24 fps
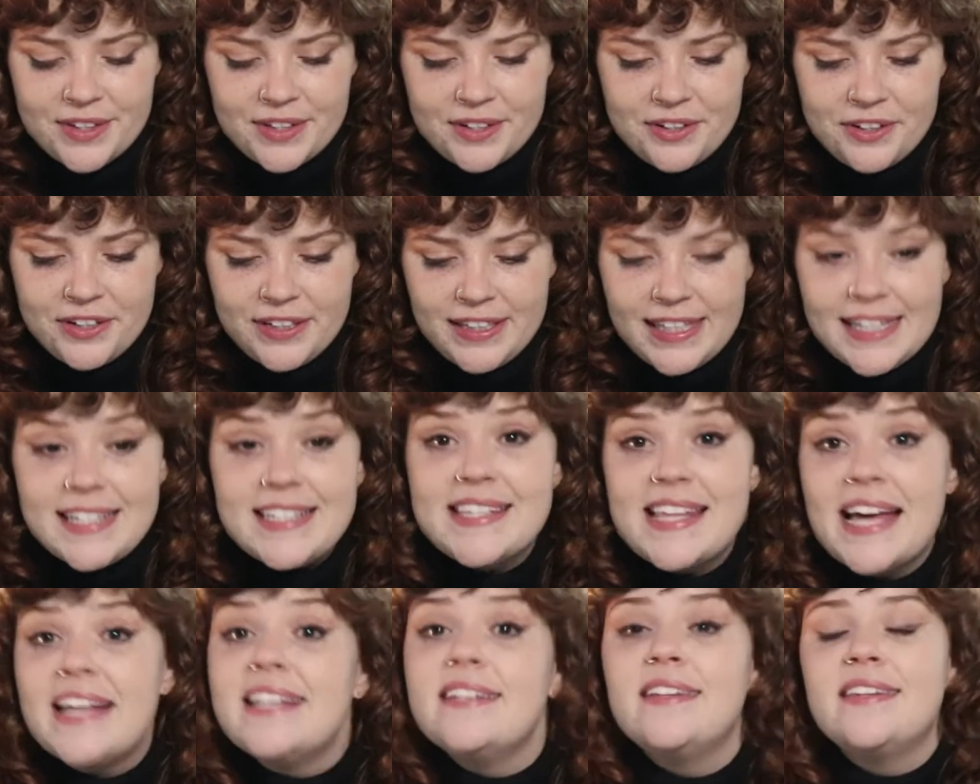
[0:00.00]
Or at least
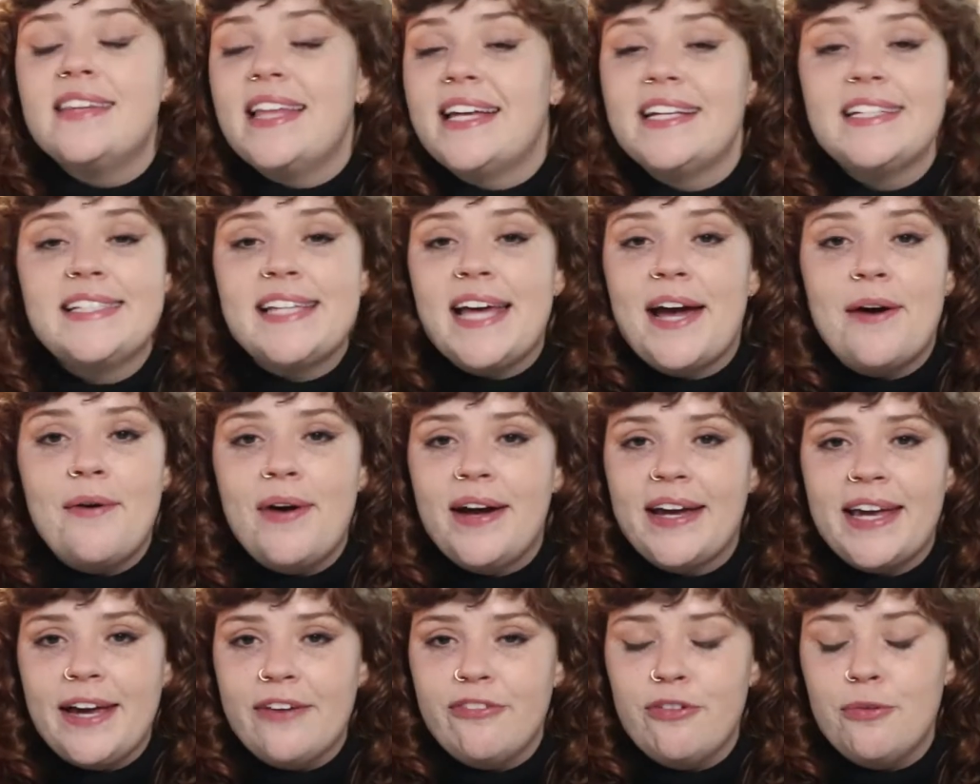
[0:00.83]
that's how I
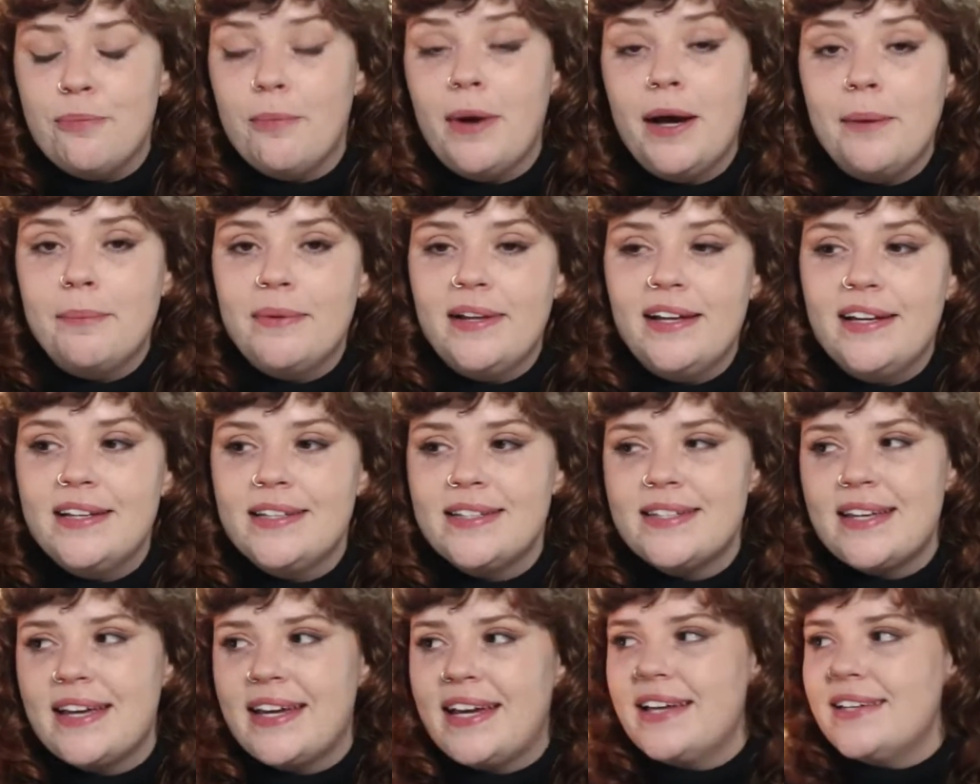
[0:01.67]
care for my plants,
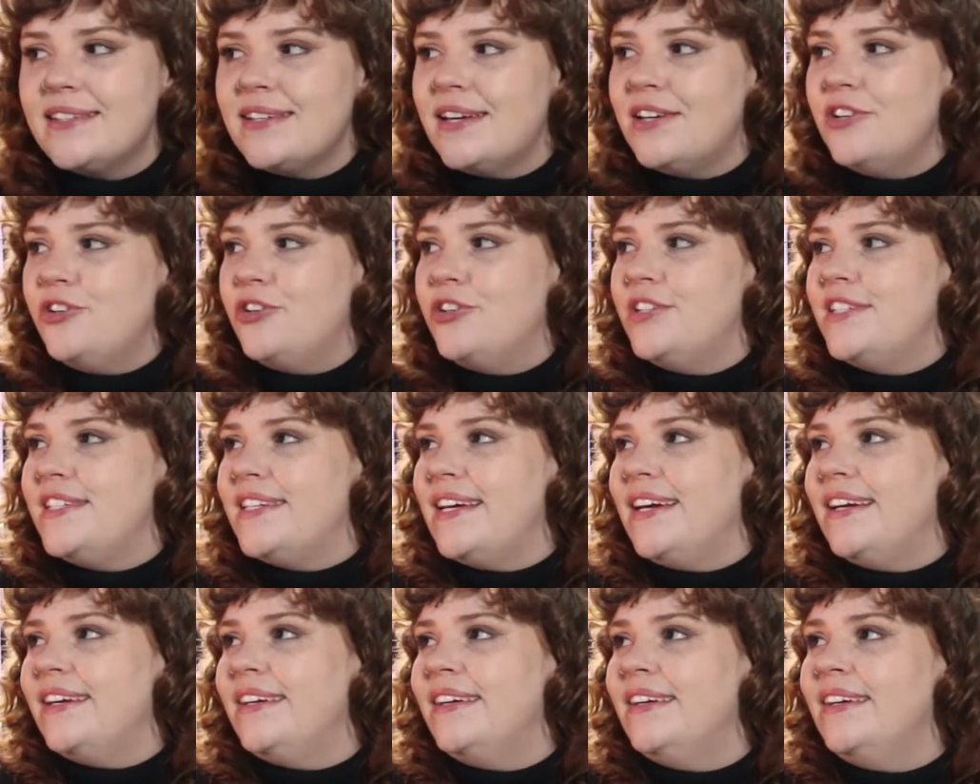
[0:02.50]
I guess I should
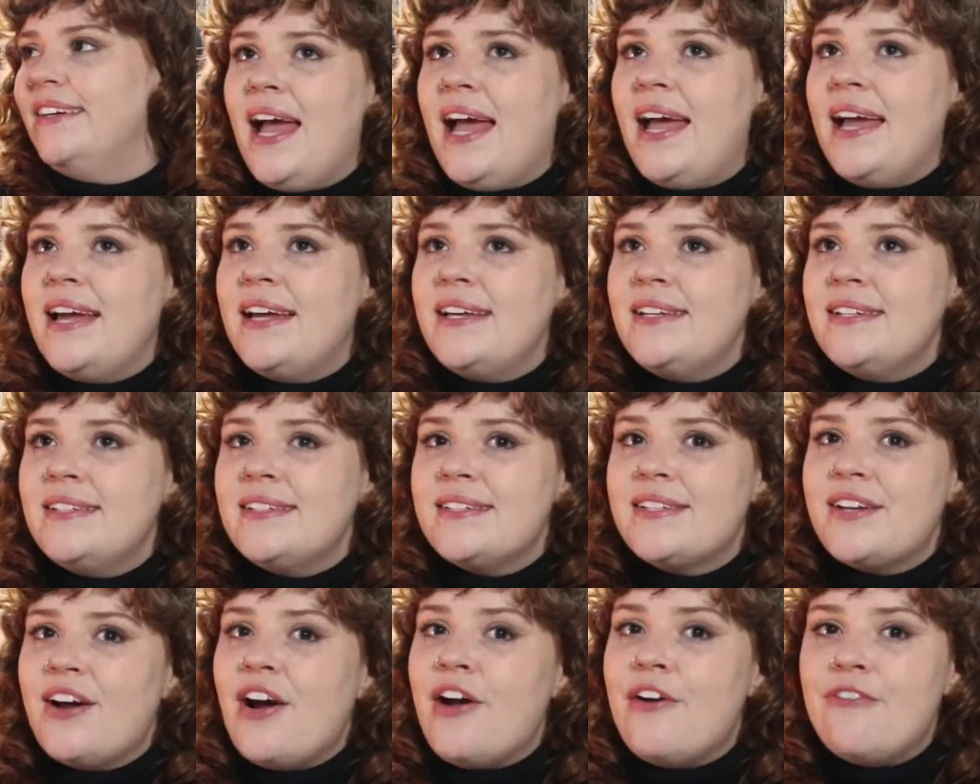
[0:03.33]
say. And
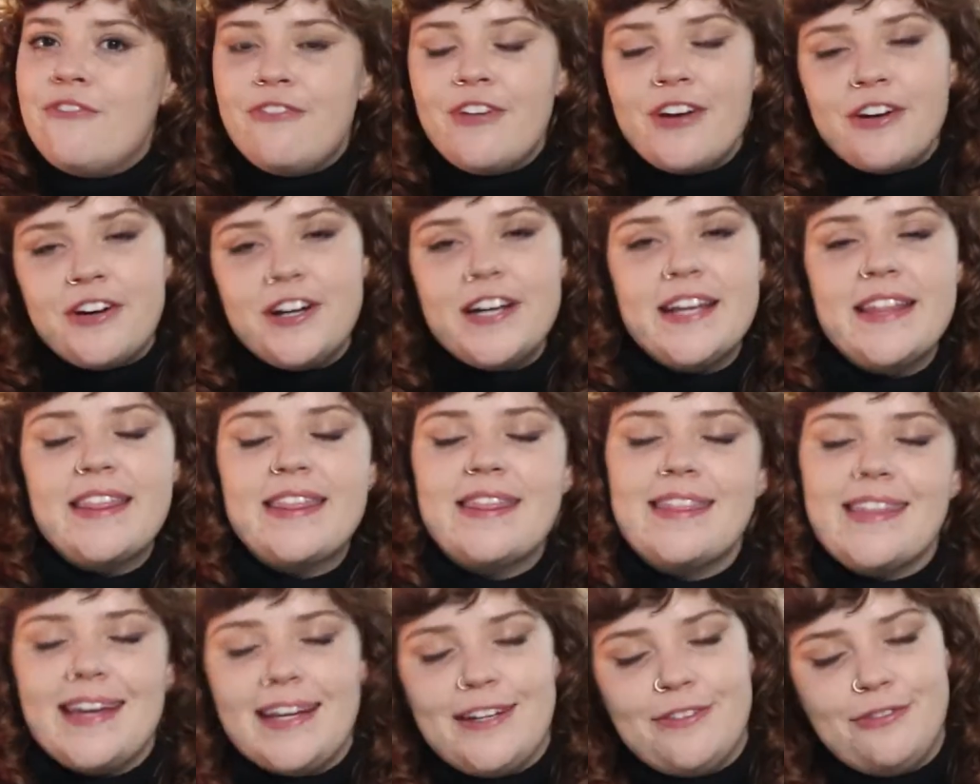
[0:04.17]
I'm very
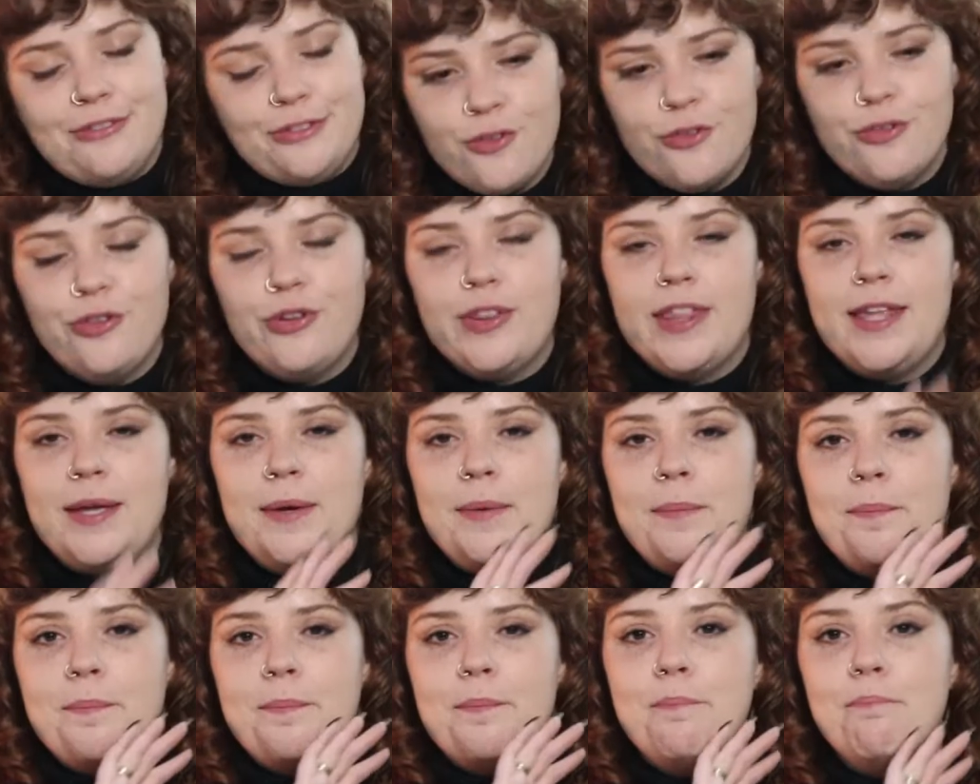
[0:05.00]
thankful for the
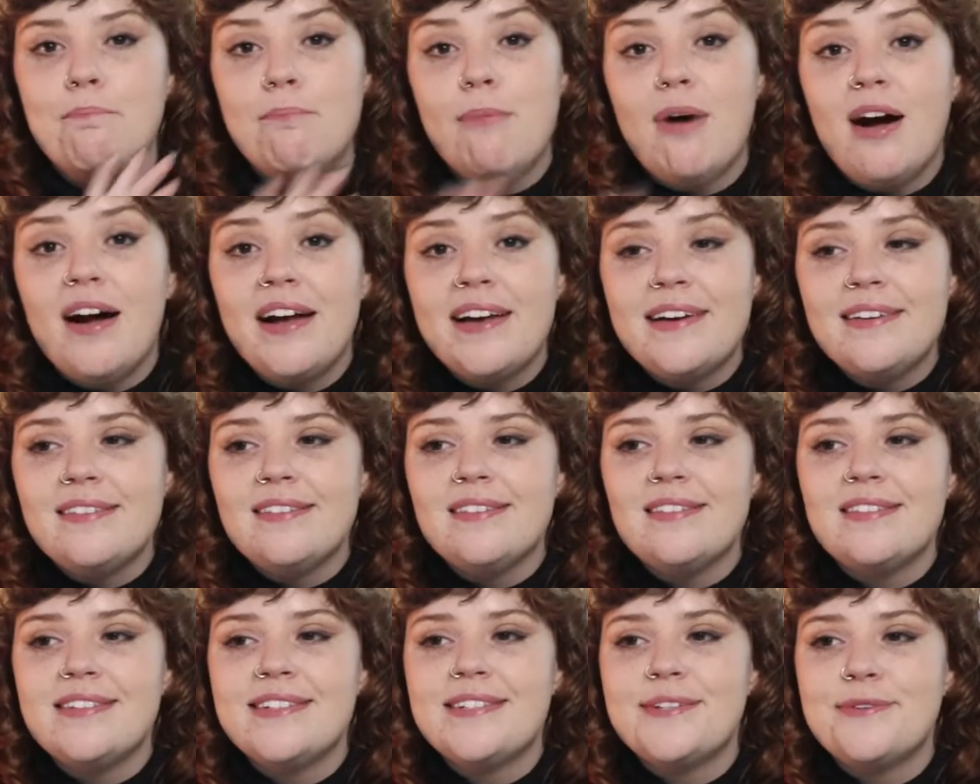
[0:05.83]

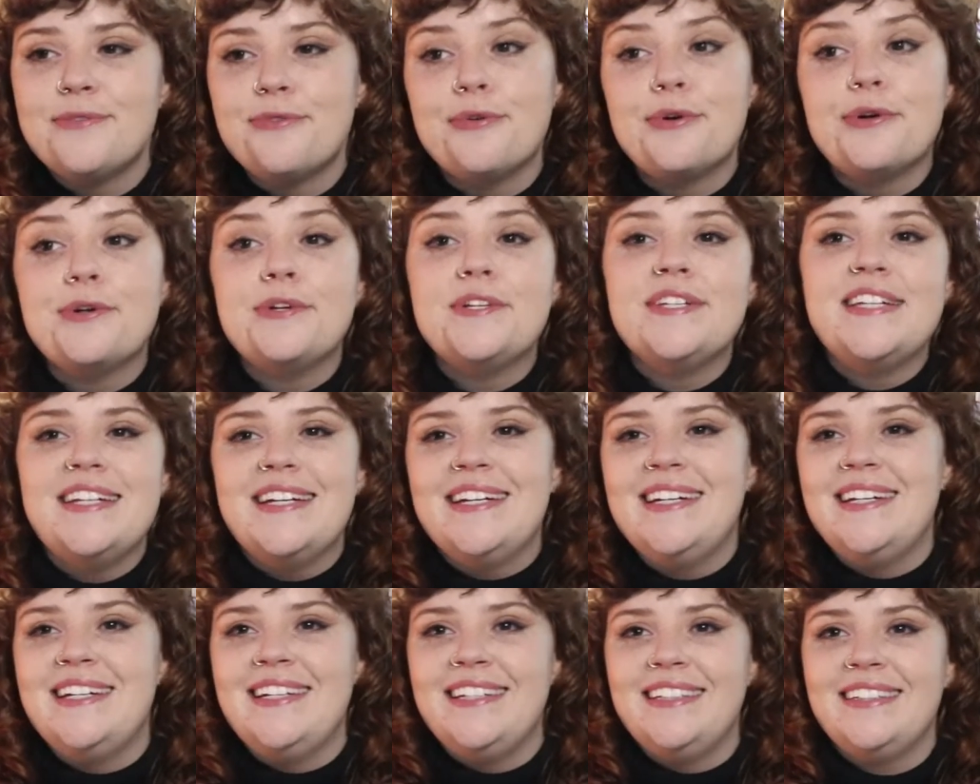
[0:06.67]
mild
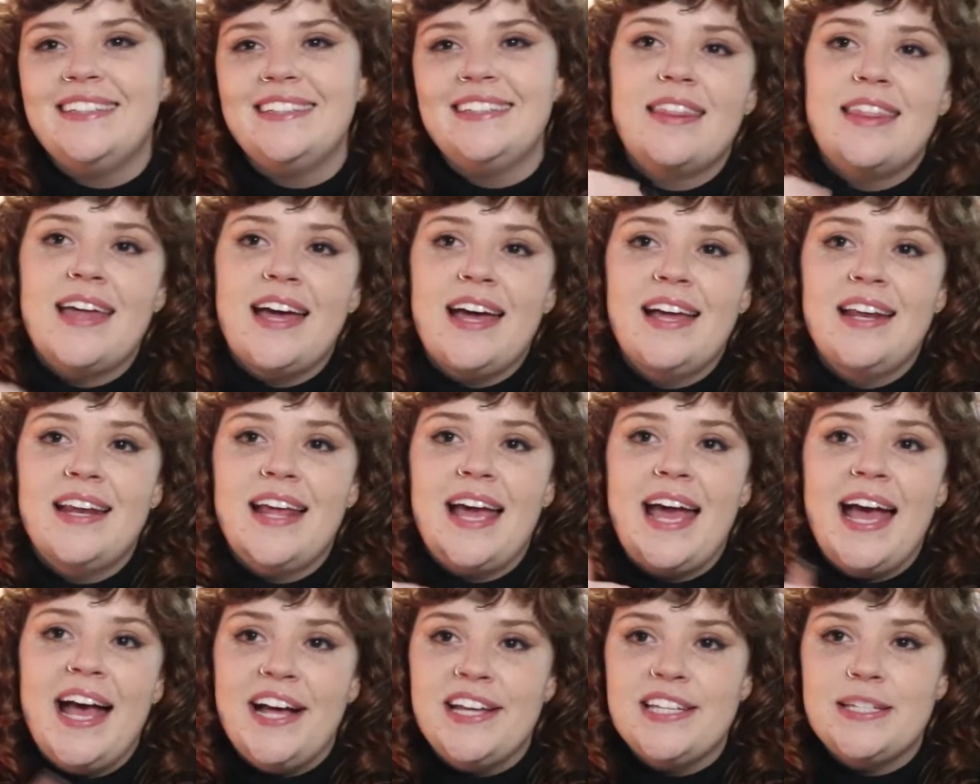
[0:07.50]
routine that
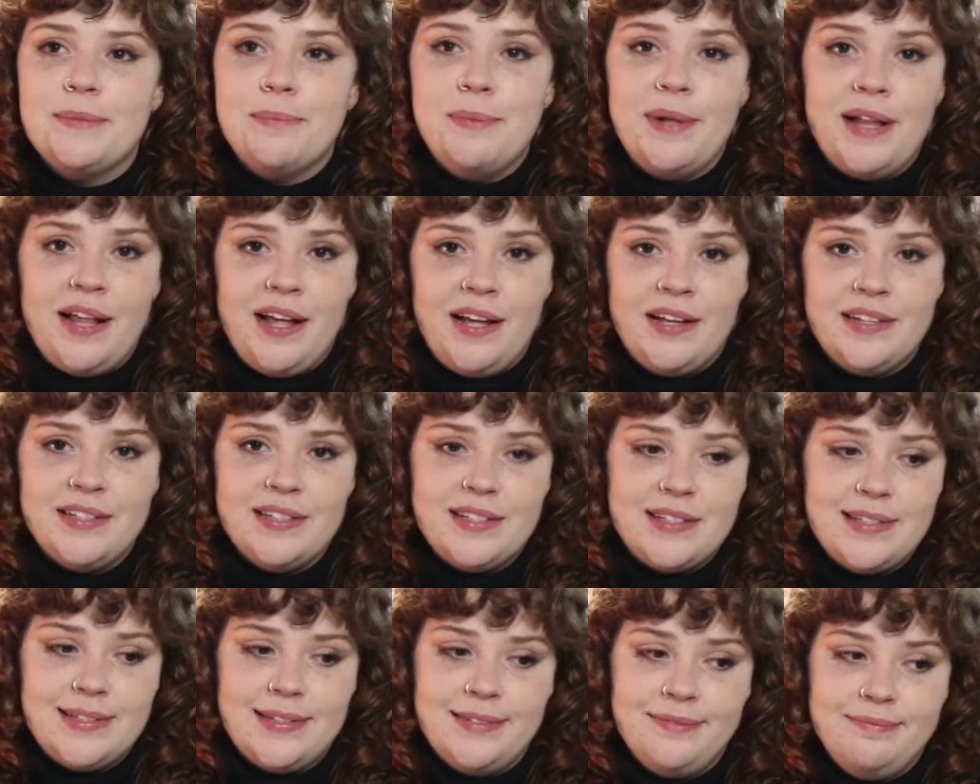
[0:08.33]

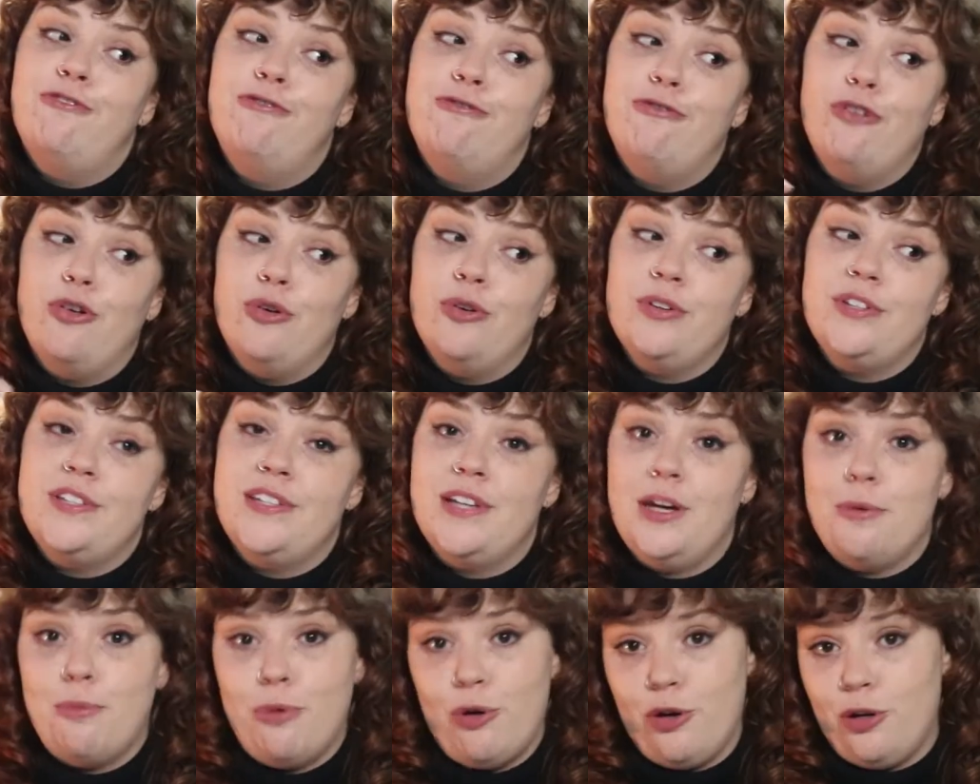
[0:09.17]
houseplants force
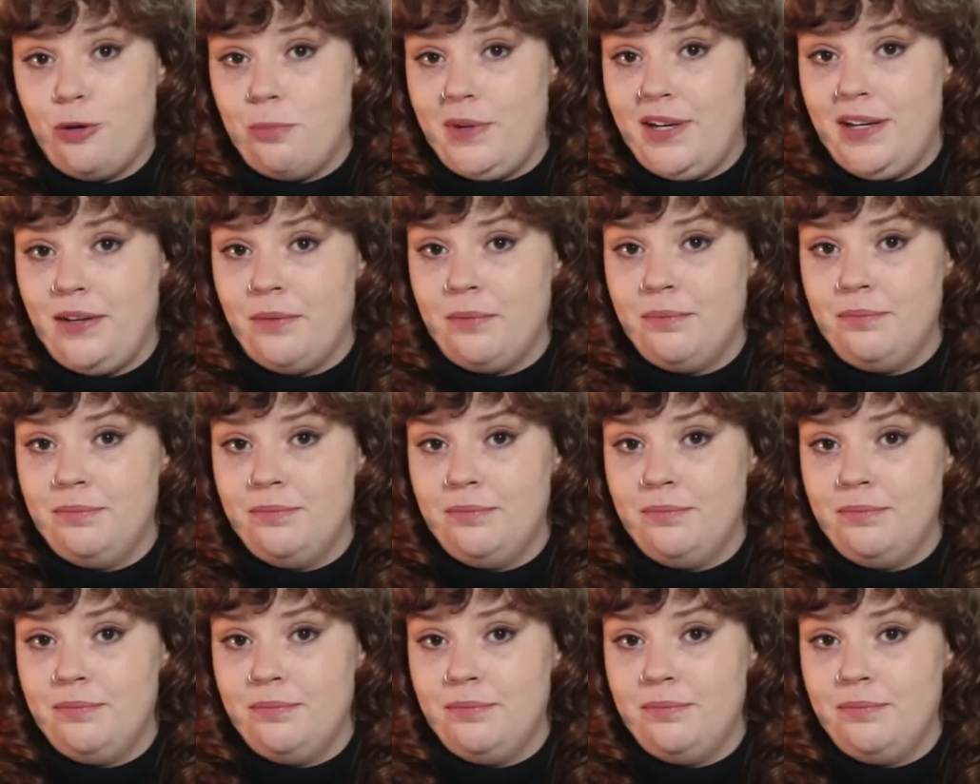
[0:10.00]
upon me.